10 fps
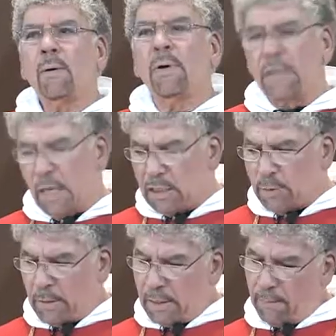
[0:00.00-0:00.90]
when the
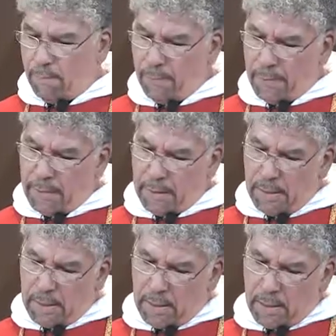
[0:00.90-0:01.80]
husband
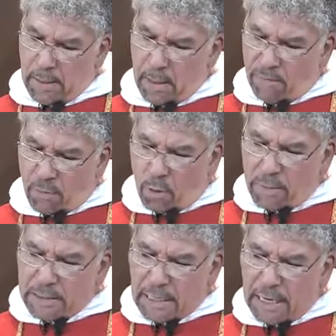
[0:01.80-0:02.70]
of a
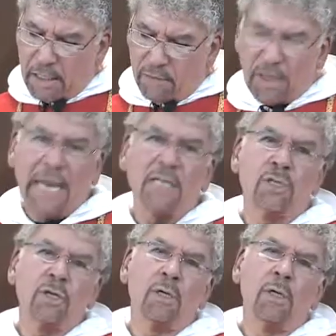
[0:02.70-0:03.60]
woman dying of
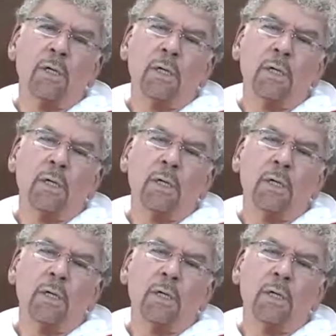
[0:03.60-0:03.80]
cancer